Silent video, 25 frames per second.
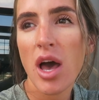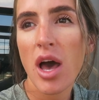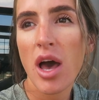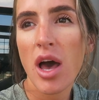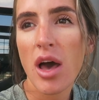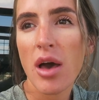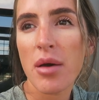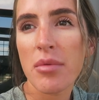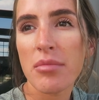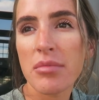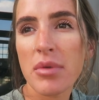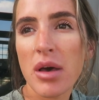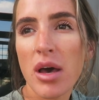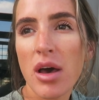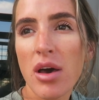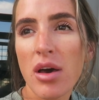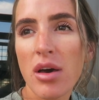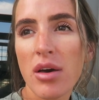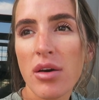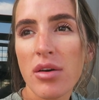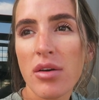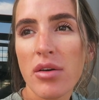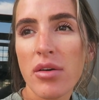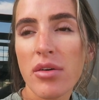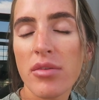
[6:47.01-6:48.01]

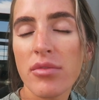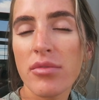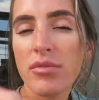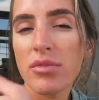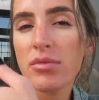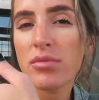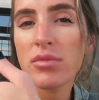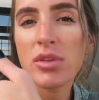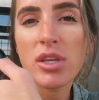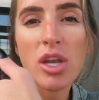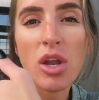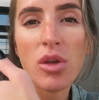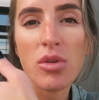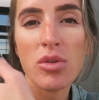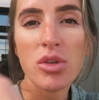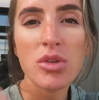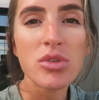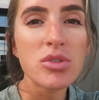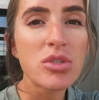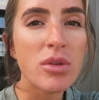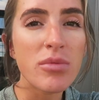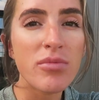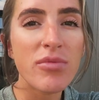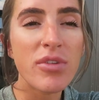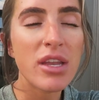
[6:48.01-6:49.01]
um, you know
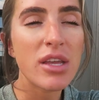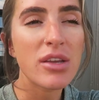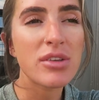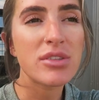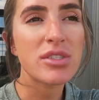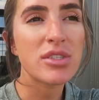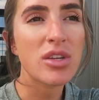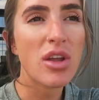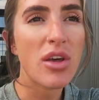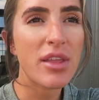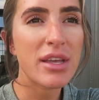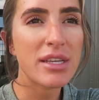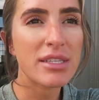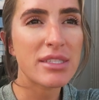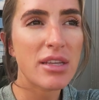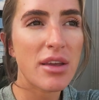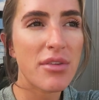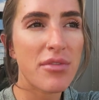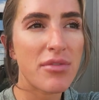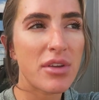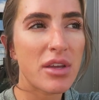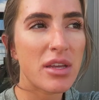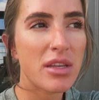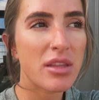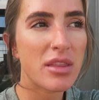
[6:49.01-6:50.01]
YouTube videos and all that
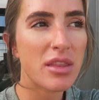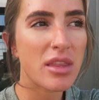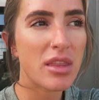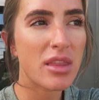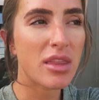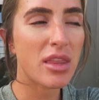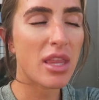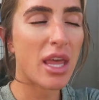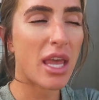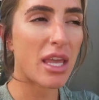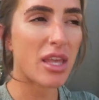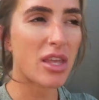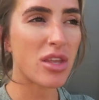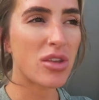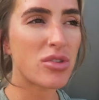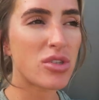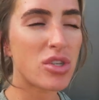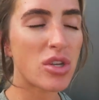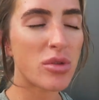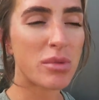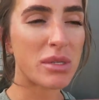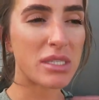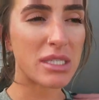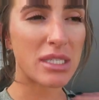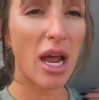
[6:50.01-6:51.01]
stuff like
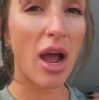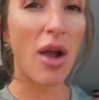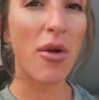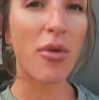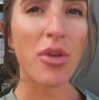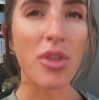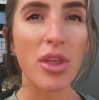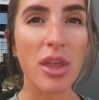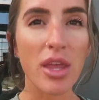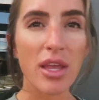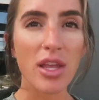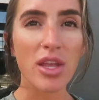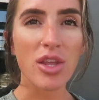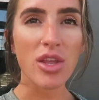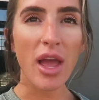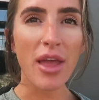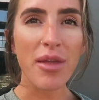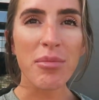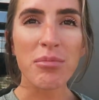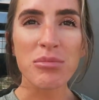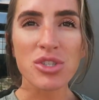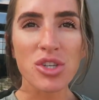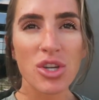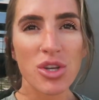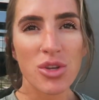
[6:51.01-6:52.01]
YouTube is not really,
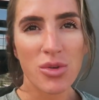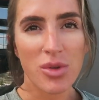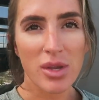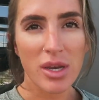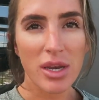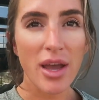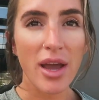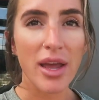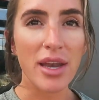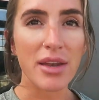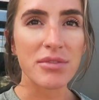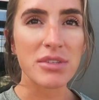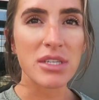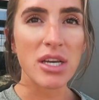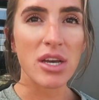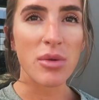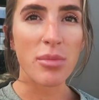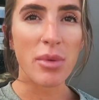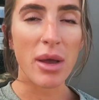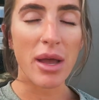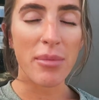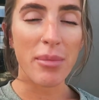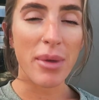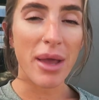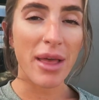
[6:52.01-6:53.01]
I'm sure you can kind of tell
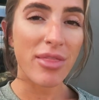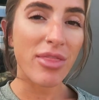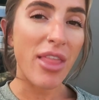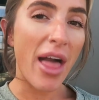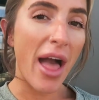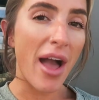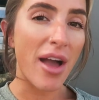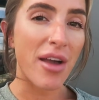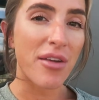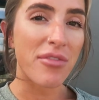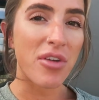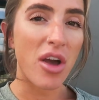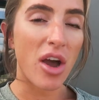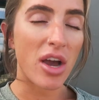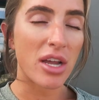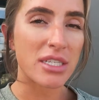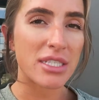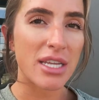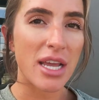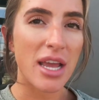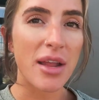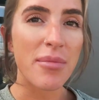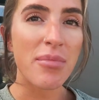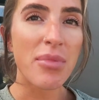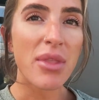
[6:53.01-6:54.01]
by my lack of
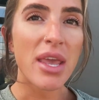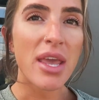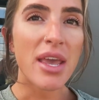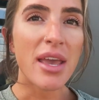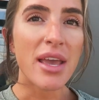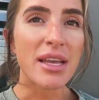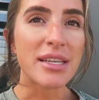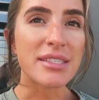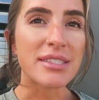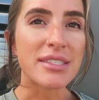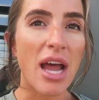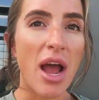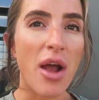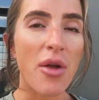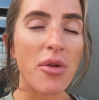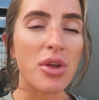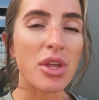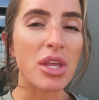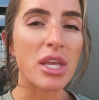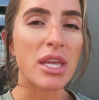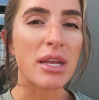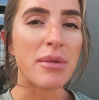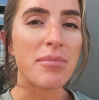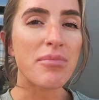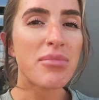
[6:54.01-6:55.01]
content, it's not
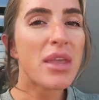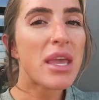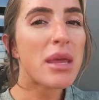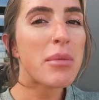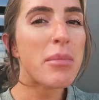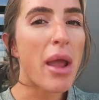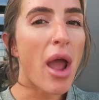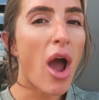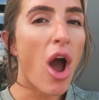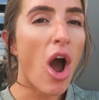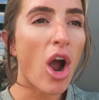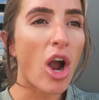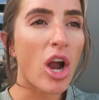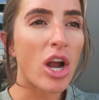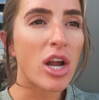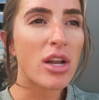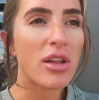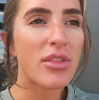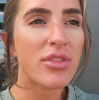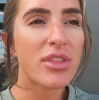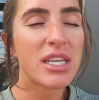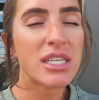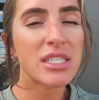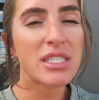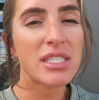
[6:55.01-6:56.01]
really in my heart
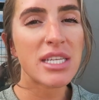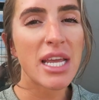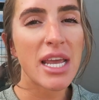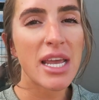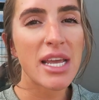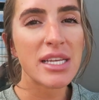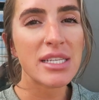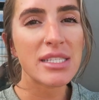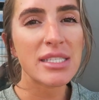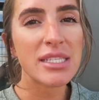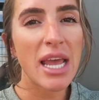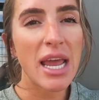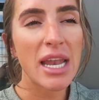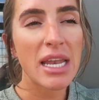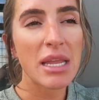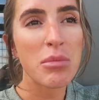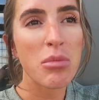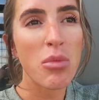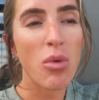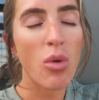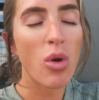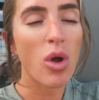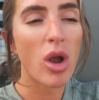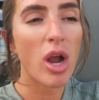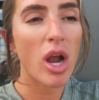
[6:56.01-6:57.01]
these days
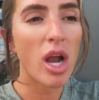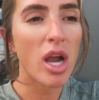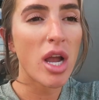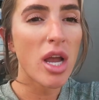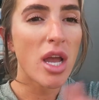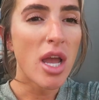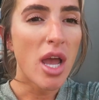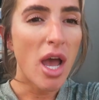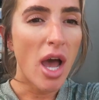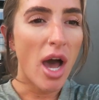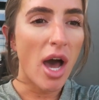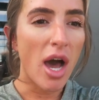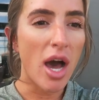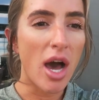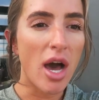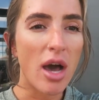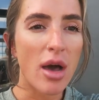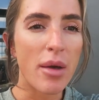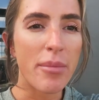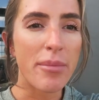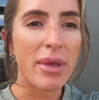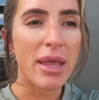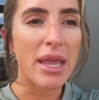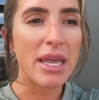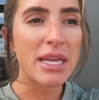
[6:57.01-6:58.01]
anymore.
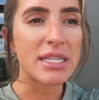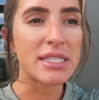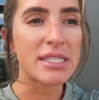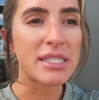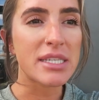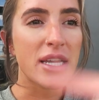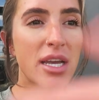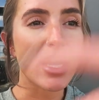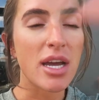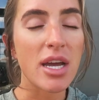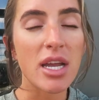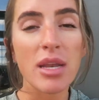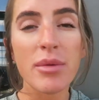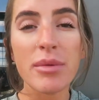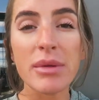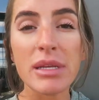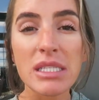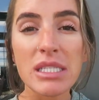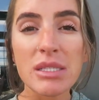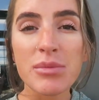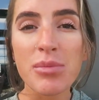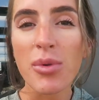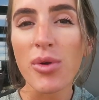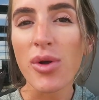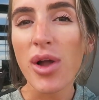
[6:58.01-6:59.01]
Um, it's gonna be
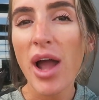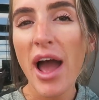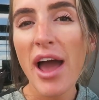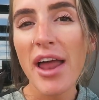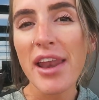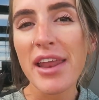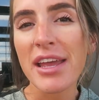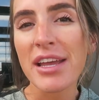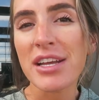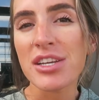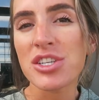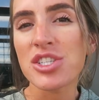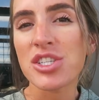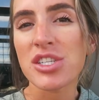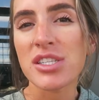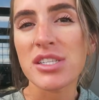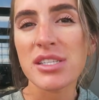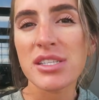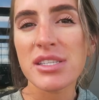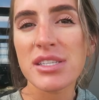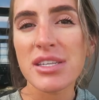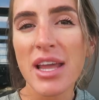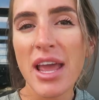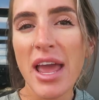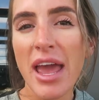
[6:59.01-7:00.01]
sporadic,
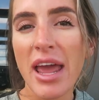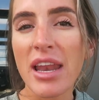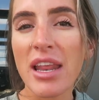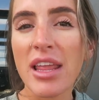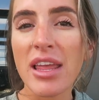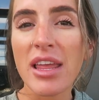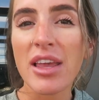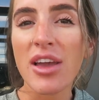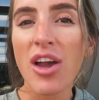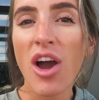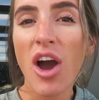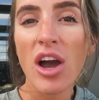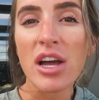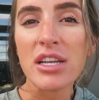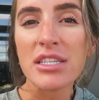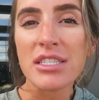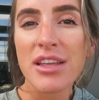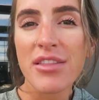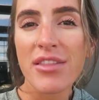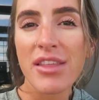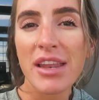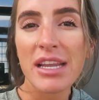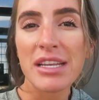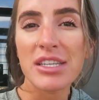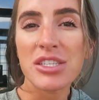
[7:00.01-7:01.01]
just any
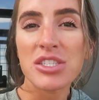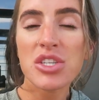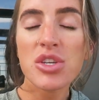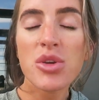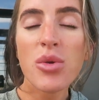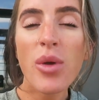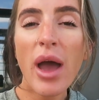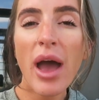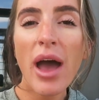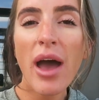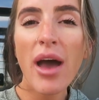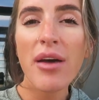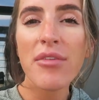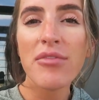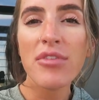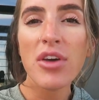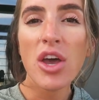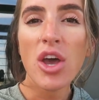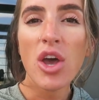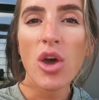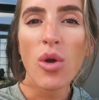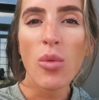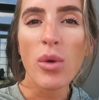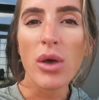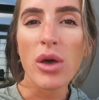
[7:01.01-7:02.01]
content that I do have
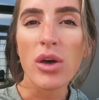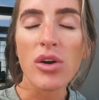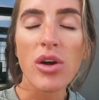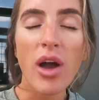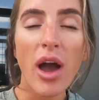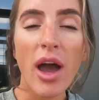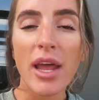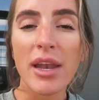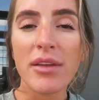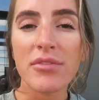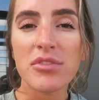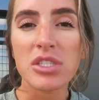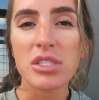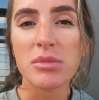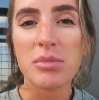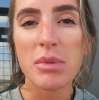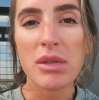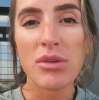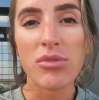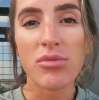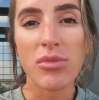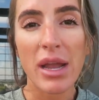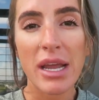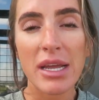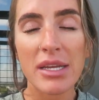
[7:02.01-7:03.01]
will kind of just
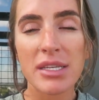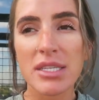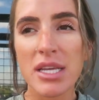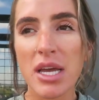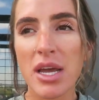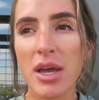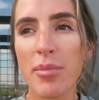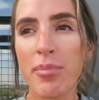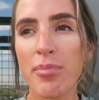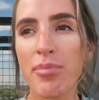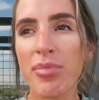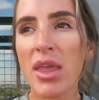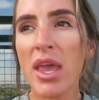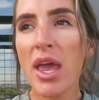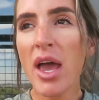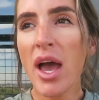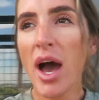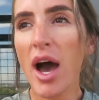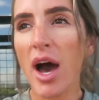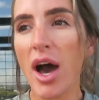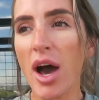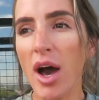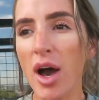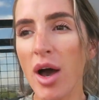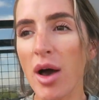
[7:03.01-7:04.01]
be random.
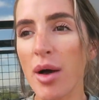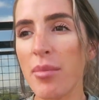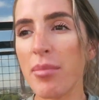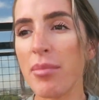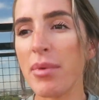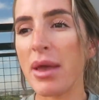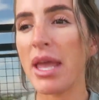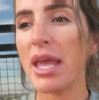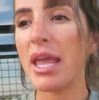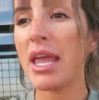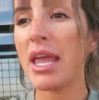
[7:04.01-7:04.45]
Um,